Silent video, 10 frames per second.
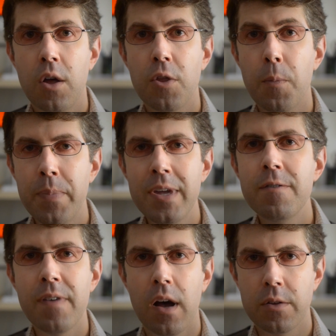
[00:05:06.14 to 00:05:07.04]
The
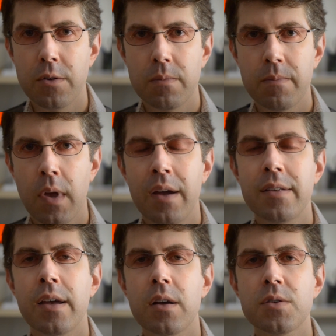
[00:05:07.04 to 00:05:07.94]
p-value
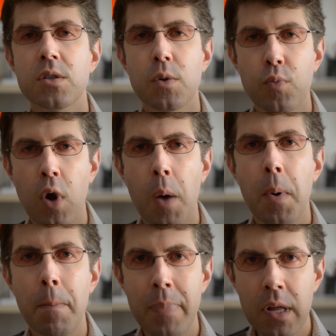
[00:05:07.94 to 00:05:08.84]
tells us the
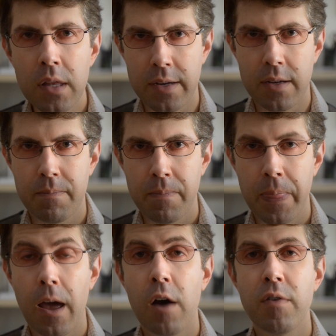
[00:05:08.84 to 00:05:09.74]
probability
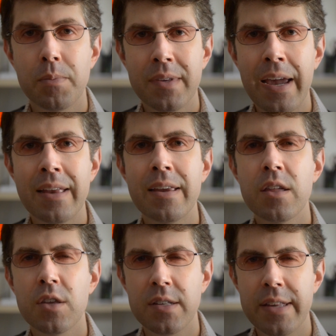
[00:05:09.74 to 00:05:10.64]
of
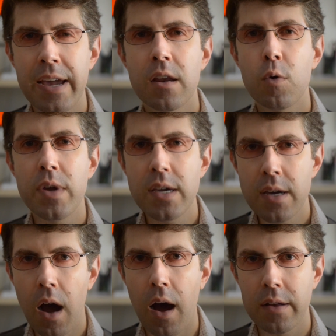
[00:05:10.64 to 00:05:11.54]
obtaining the data we
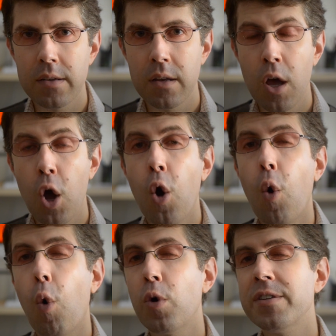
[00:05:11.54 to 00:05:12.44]
got
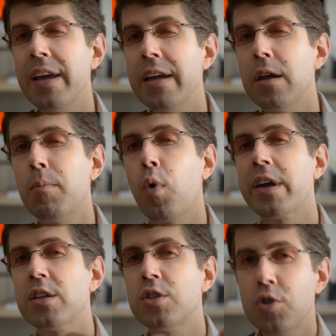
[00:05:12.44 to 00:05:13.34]
or data more
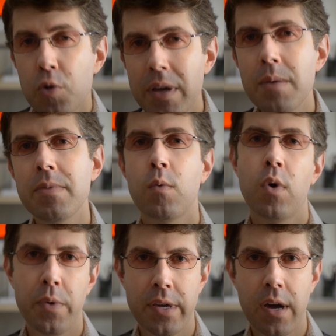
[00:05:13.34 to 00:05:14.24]
extreme than
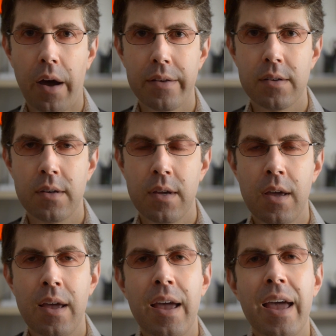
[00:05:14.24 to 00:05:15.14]
what we got,
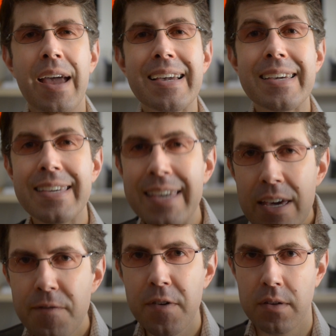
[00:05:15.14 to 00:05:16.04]

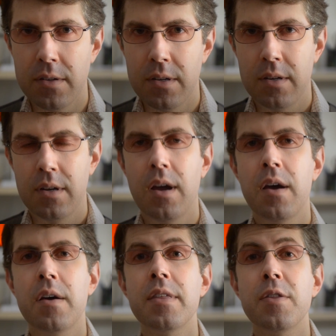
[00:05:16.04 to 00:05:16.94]
given
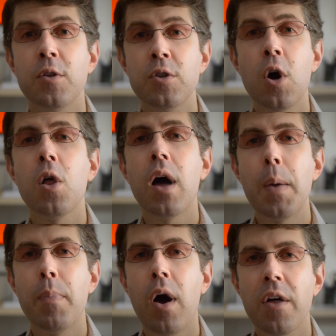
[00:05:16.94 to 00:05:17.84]
that the null
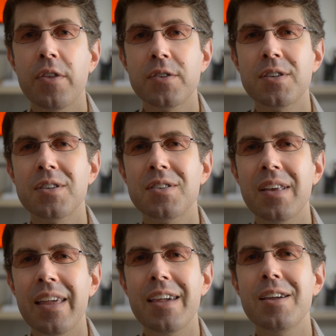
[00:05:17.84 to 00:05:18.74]
hypothesis
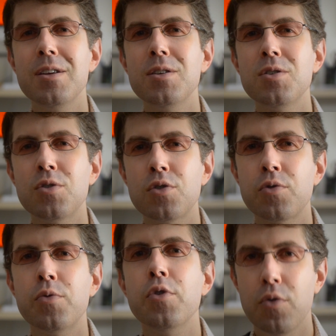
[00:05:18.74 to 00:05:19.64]
is
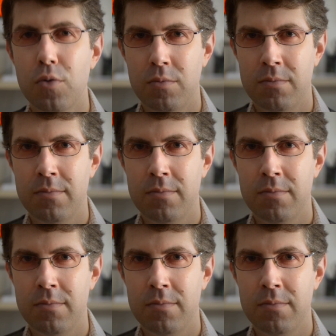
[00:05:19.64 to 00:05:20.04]
true.